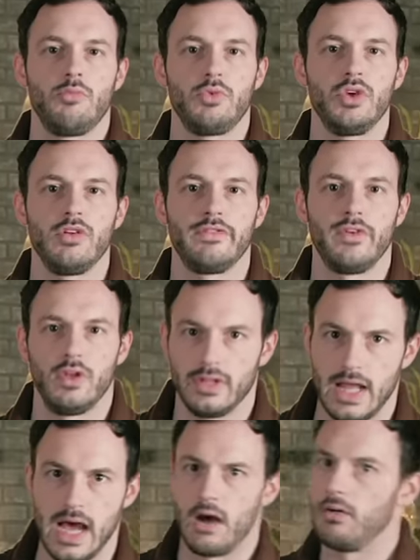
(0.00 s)
Beautiful.
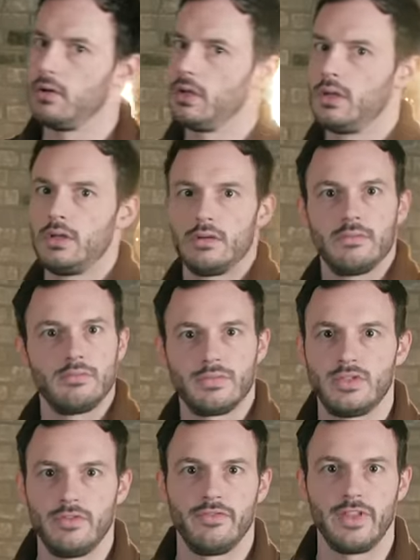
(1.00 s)
Now,
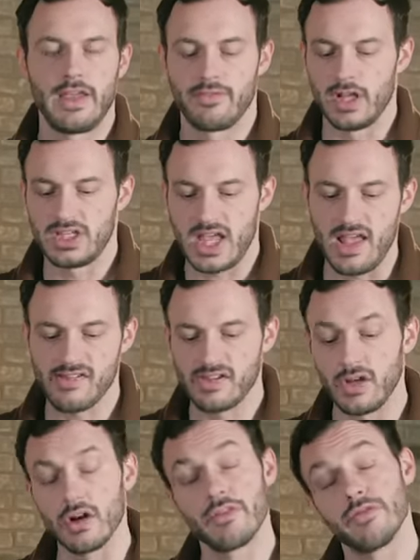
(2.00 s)
flavor to
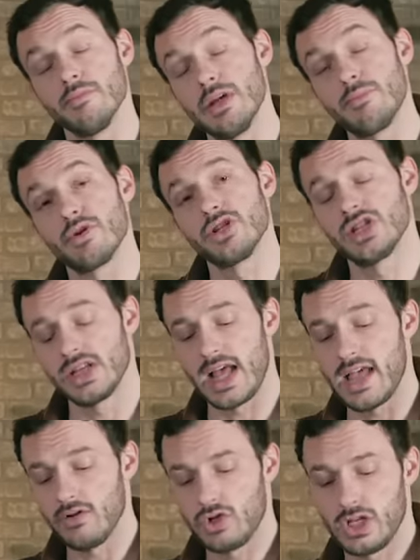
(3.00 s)
taste here. For me personally,
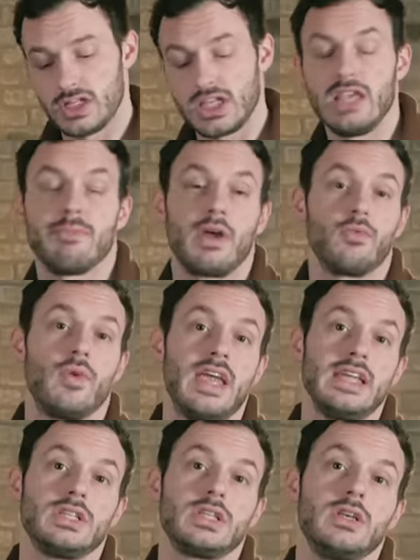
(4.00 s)
I usually like to keep my
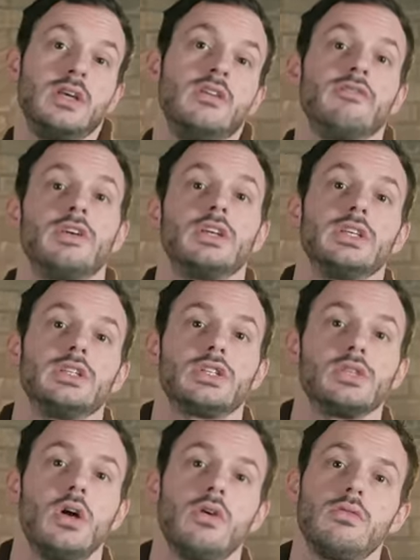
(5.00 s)
rate fairly
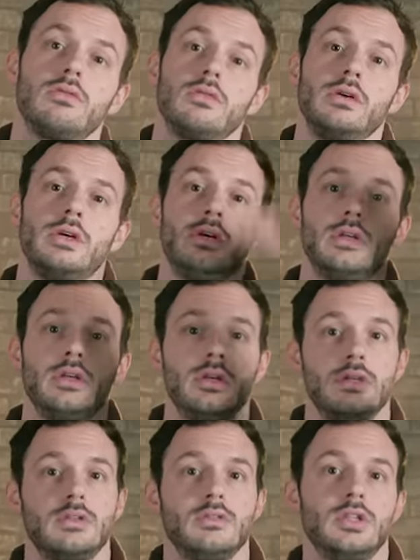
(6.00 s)
slow
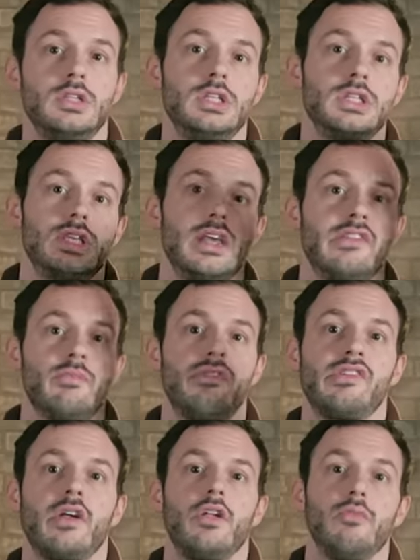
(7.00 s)
to just get some
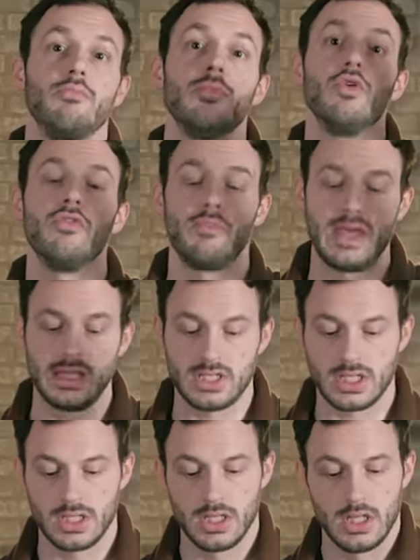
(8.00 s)
subtle
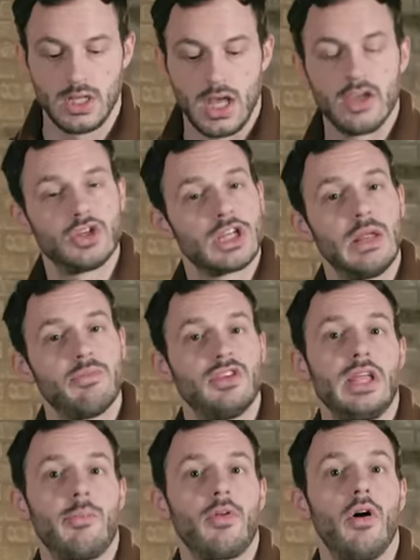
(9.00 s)
movement. I usually keep the
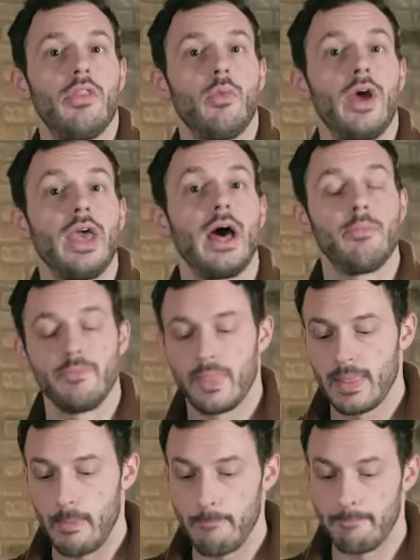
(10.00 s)
depth all the way
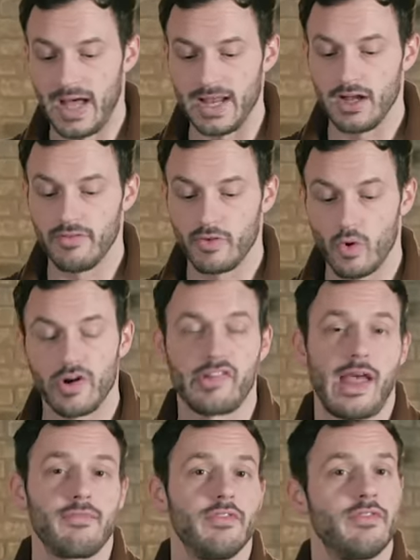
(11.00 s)
up, but of
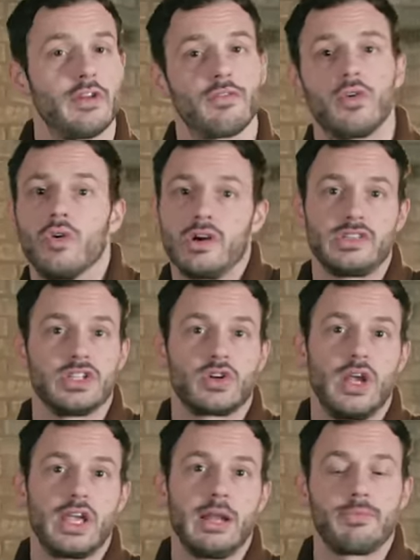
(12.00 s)
course, half the fun of the course is
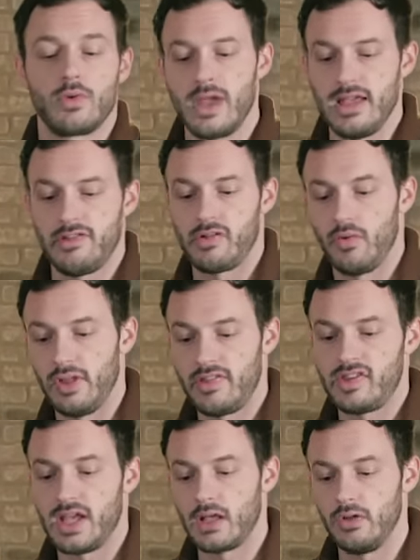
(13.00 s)
cranking up the rate. So
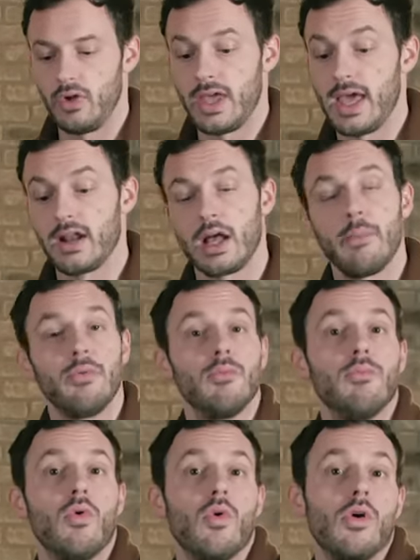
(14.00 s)
let's take a look at a couple
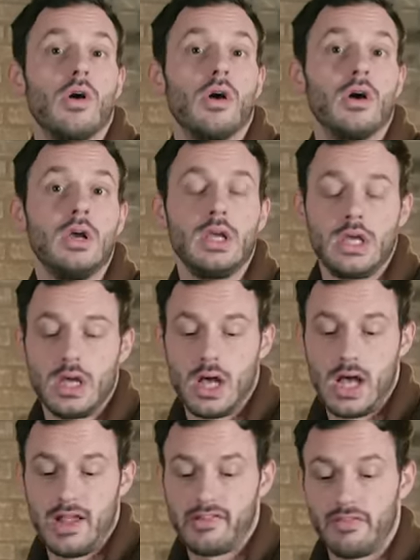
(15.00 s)
more
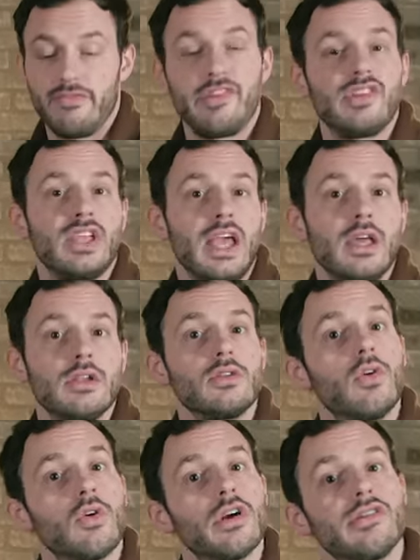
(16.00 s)
uh,
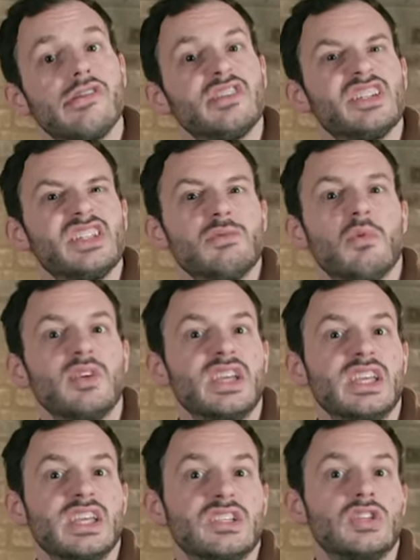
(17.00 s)
sophisticated choruses to see what we
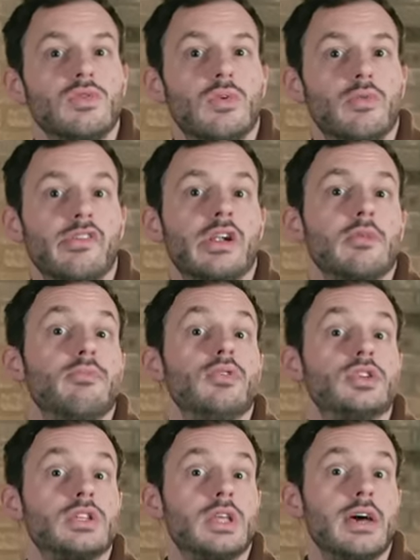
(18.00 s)
can get to when we sort of
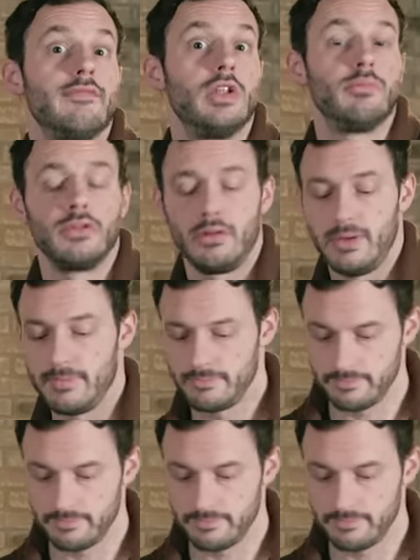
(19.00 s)
push the envelope a little bit.